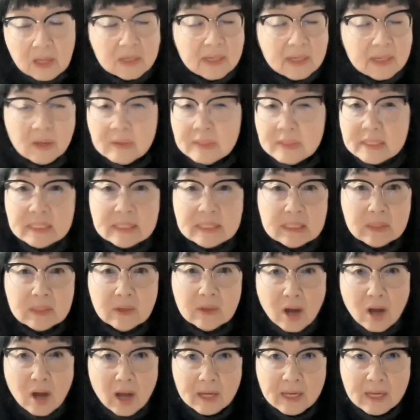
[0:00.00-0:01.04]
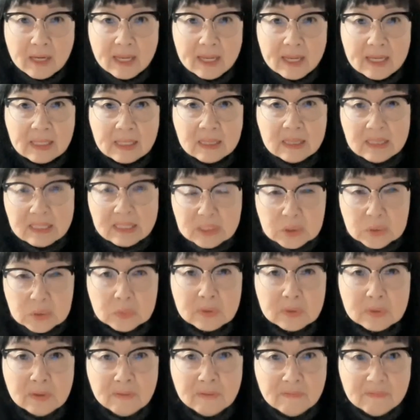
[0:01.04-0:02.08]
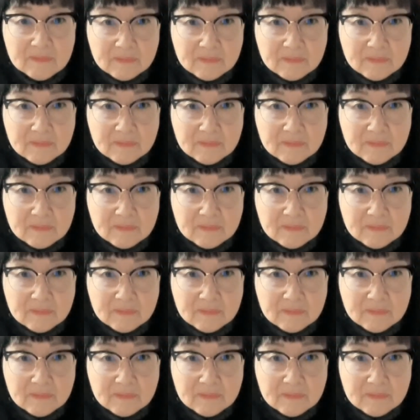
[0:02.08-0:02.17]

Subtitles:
Now, this is not a literal